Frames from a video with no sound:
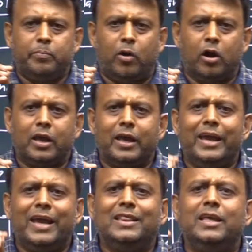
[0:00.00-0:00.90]
For
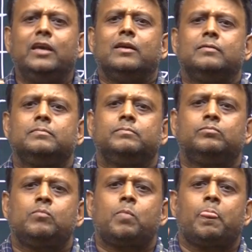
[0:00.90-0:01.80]
any
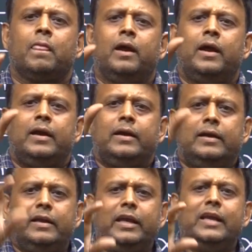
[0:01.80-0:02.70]

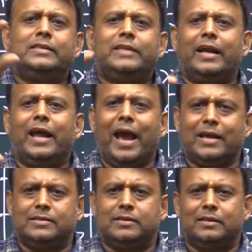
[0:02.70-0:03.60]
dzx,
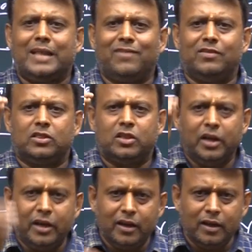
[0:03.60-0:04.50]
that means
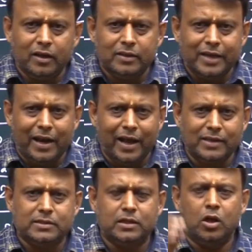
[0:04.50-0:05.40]
3dzx,
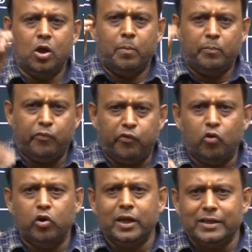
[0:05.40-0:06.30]

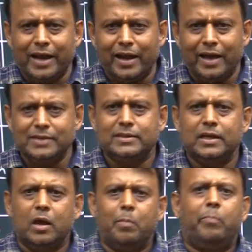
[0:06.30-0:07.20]
4dzx,
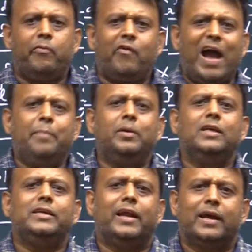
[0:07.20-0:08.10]

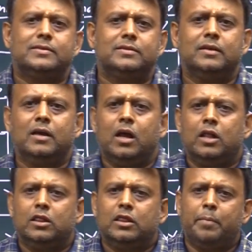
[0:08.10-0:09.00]
5dzx,
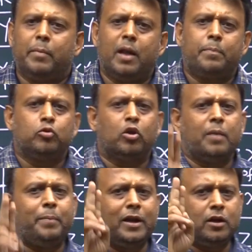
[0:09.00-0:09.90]
number of
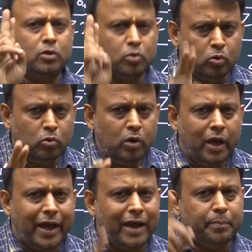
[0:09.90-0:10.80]
nodal plane
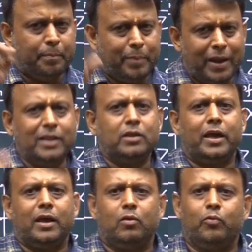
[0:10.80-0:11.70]
2, and plane
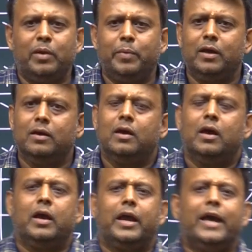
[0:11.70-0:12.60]
will be
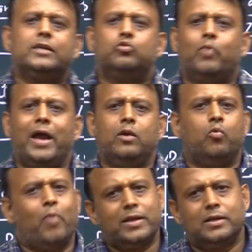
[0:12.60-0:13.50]
xy,
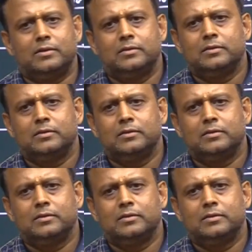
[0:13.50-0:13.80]
yz.